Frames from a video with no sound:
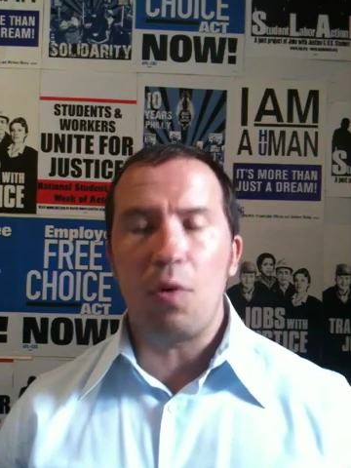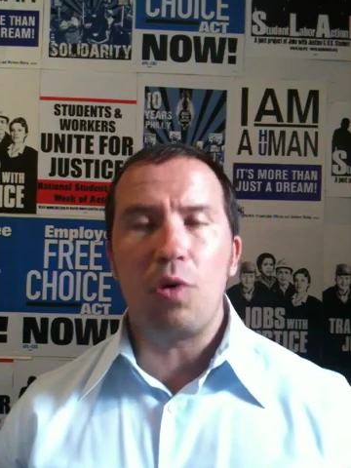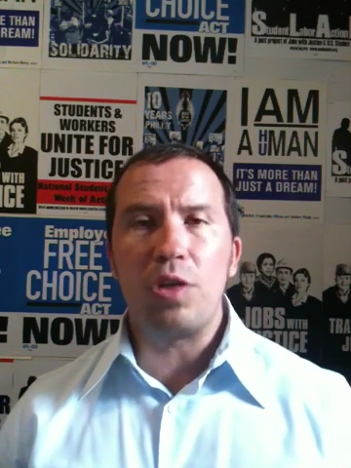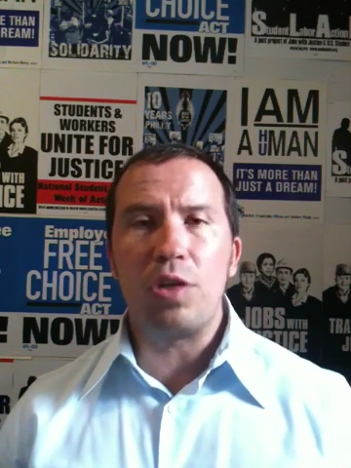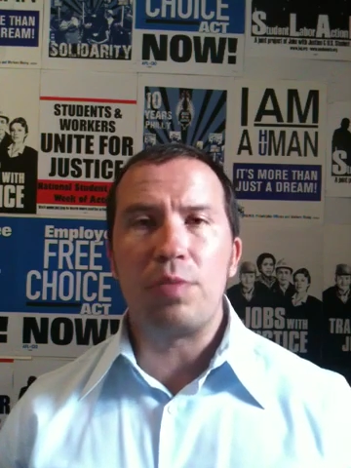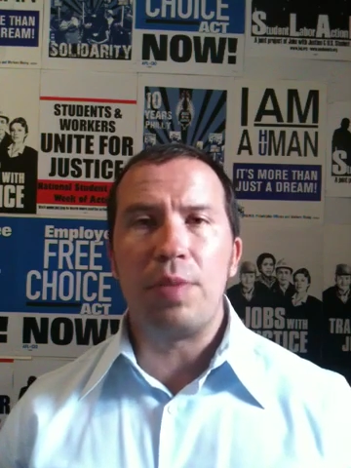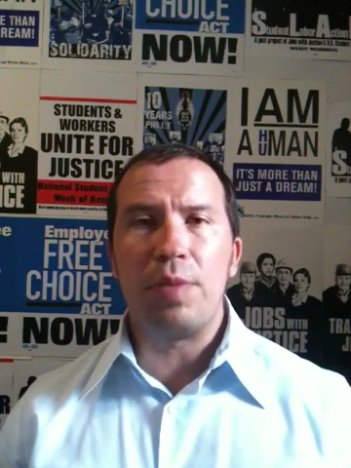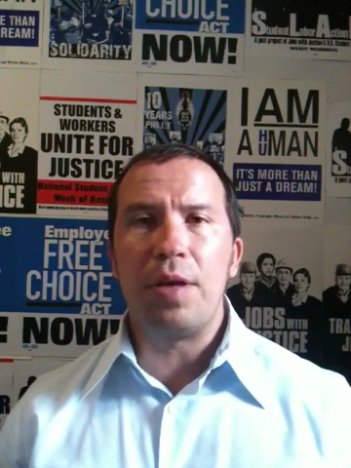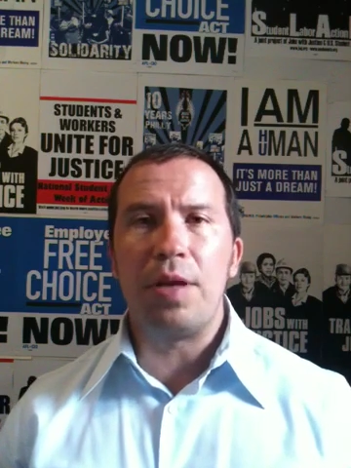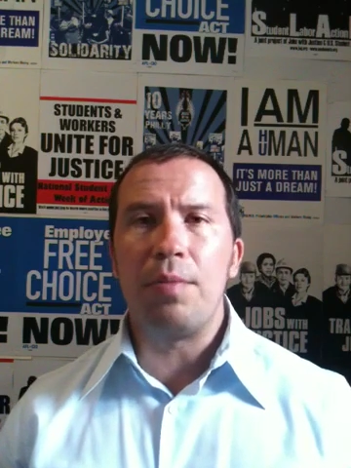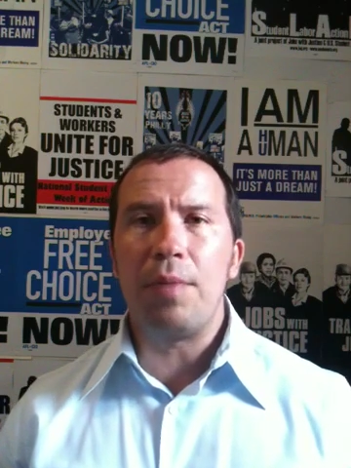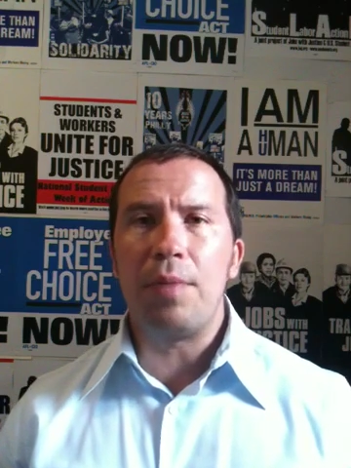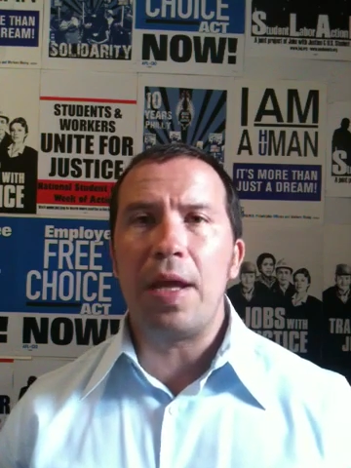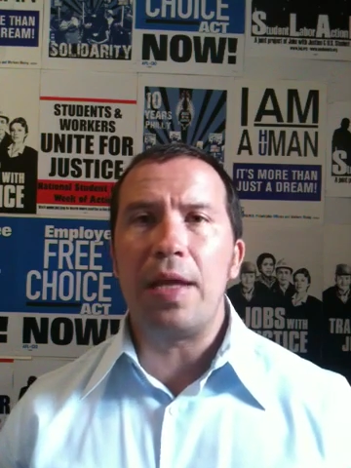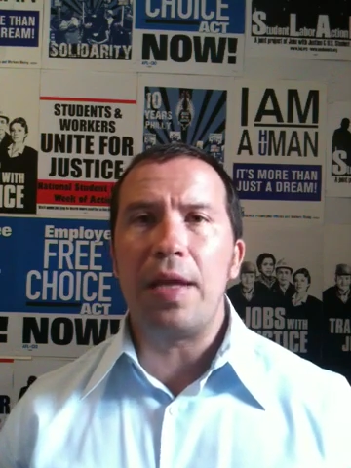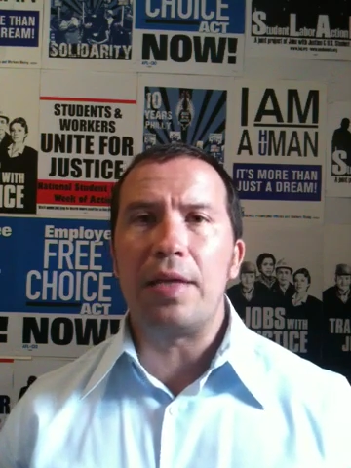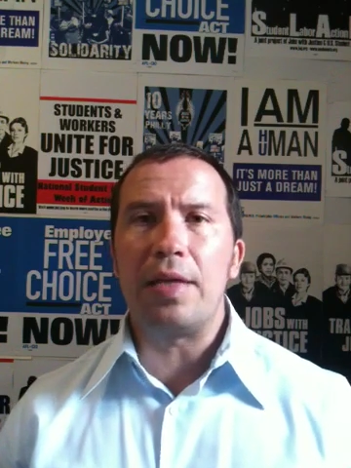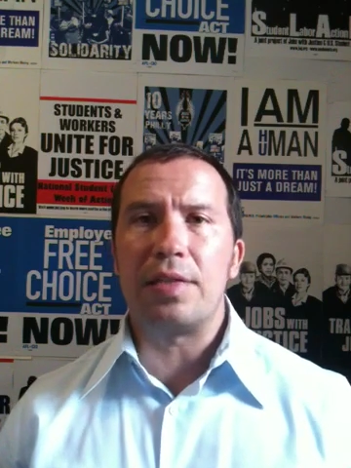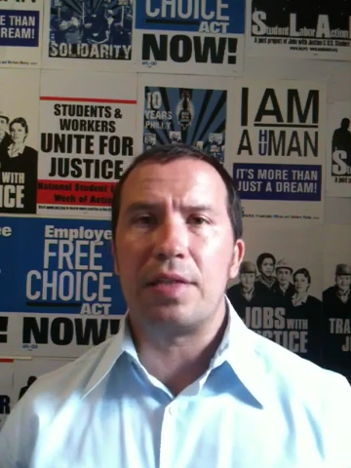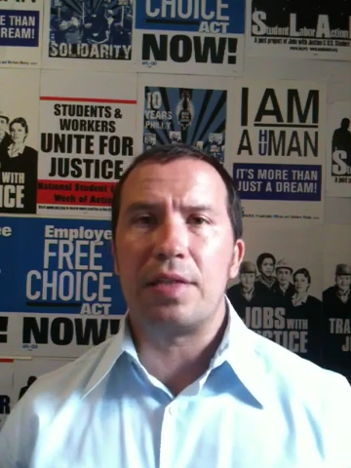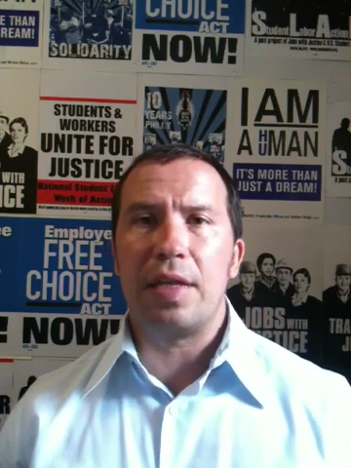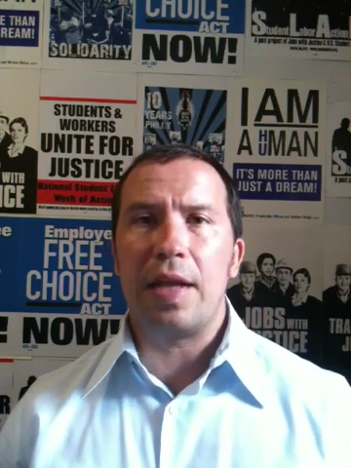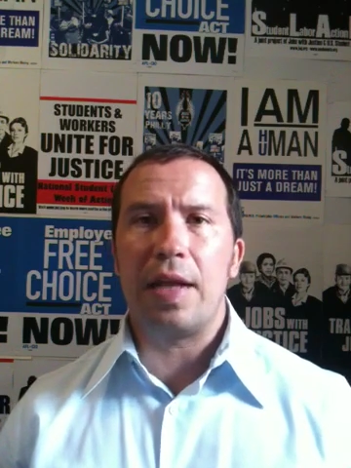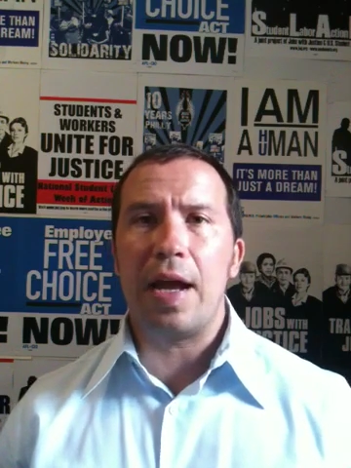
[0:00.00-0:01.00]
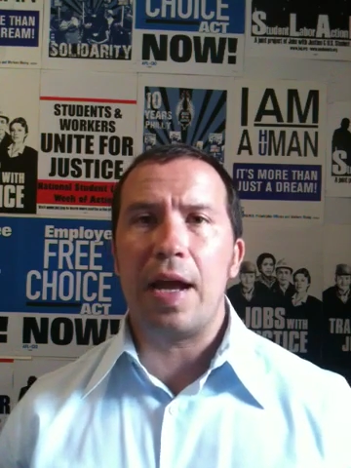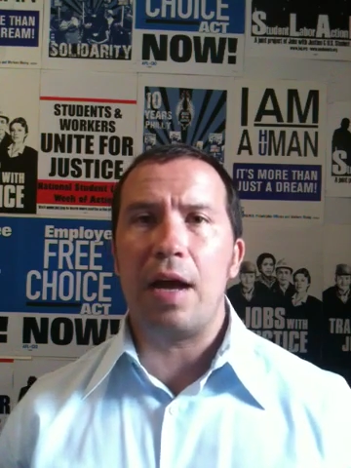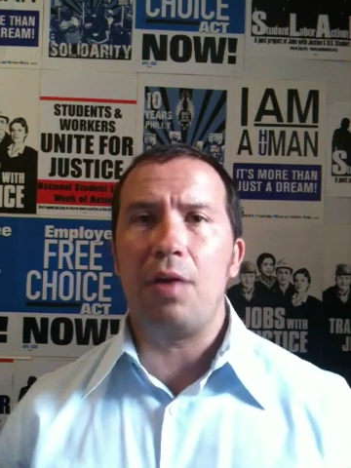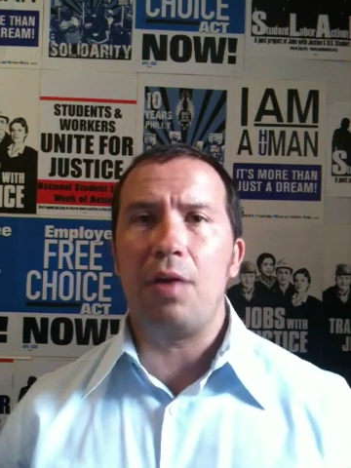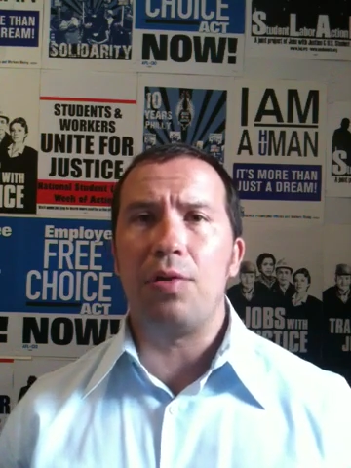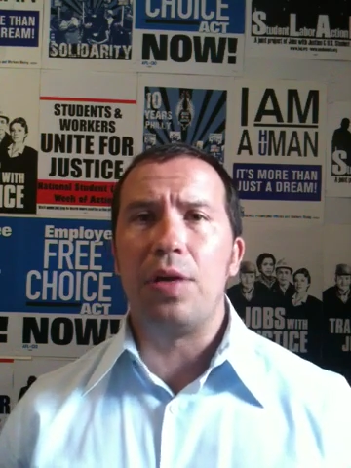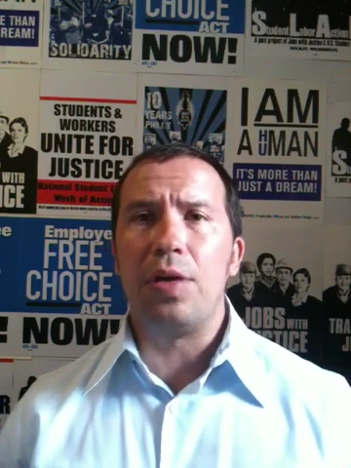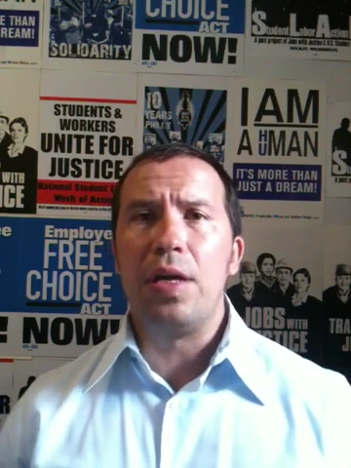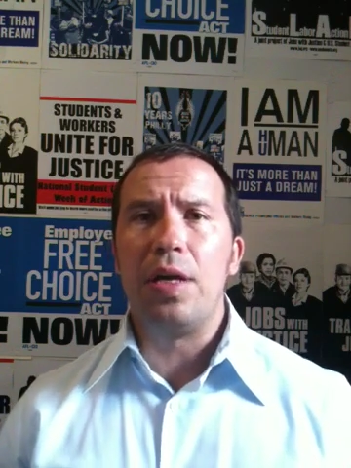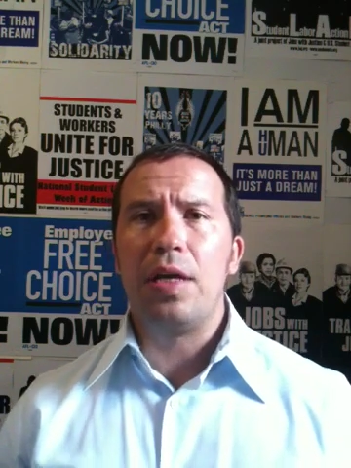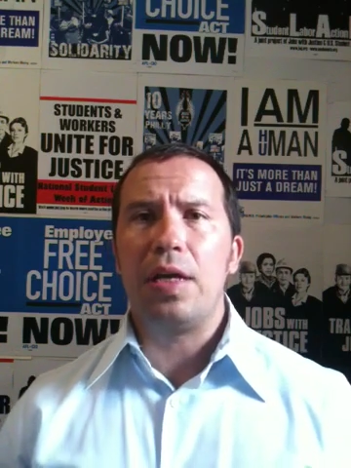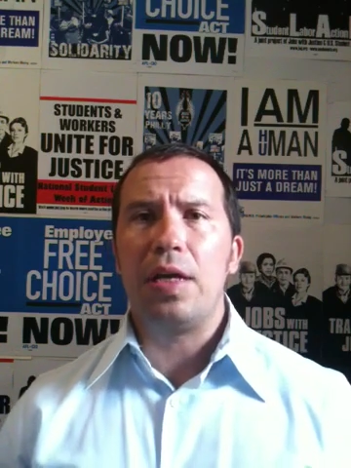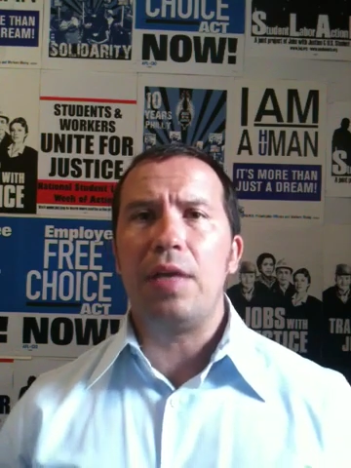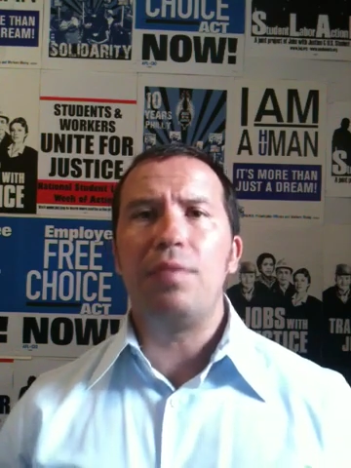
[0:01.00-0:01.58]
always been amazed at how